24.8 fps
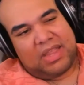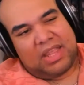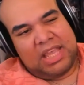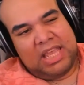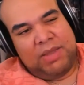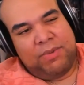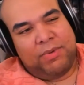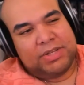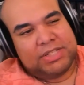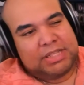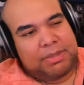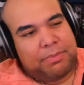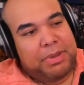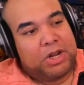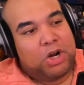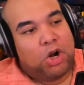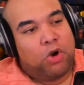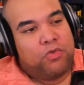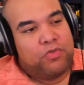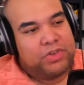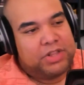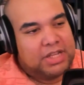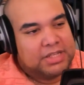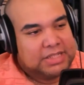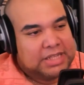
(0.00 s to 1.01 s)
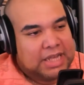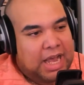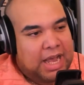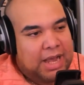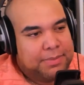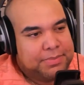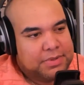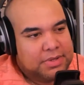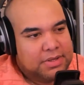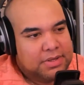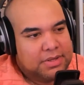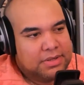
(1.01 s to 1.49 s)
He was a bit over the
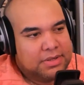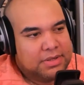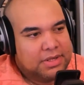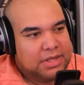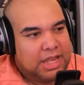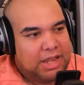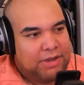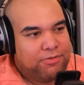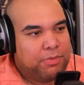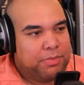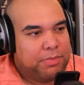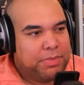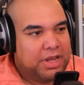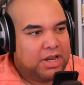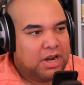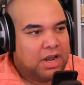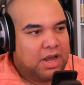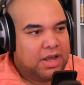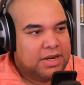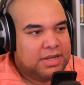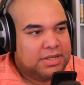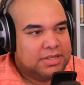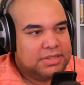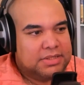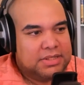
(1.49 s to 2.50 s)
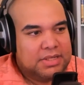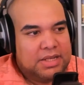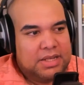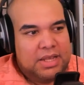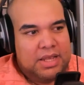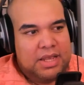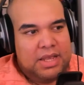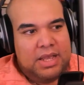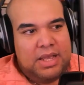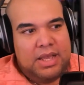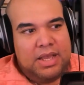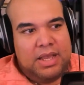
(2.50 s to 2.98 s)
top, if we're being honest.
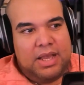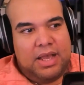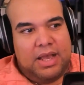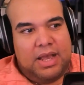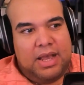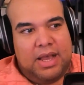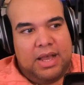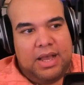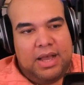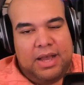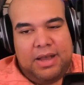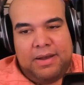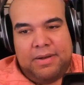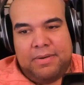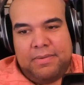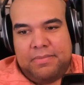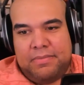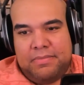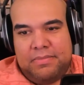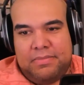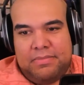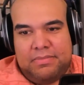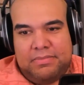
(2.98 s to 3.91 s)
Um,